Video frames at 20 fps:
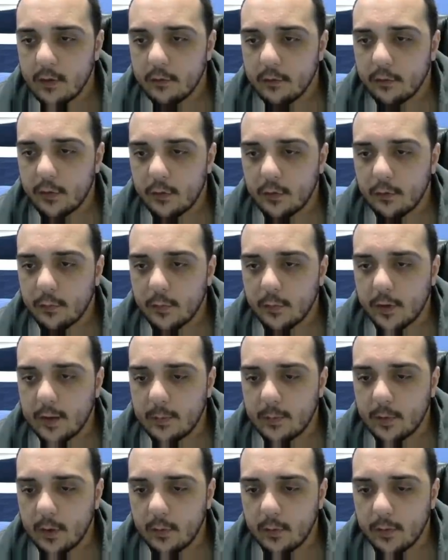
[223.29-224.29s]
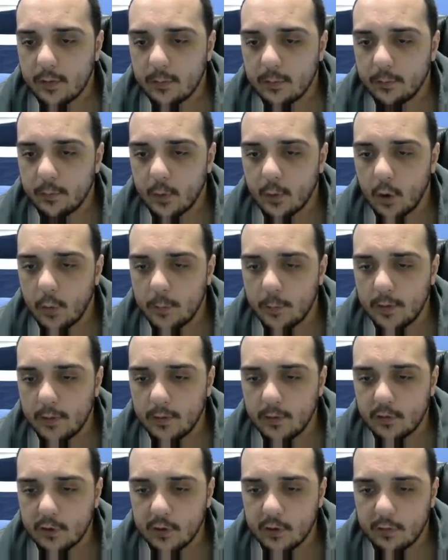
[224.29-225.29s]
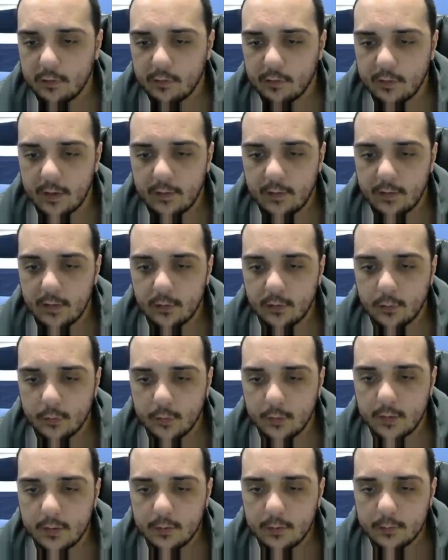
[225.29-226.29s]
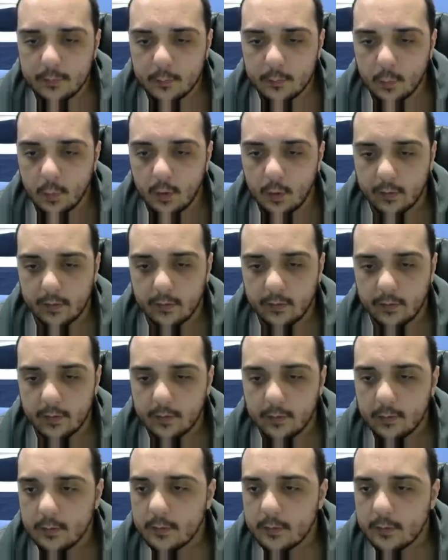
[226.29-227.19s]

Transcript: So you just want to keep going, opening the chest, and then looting while killing.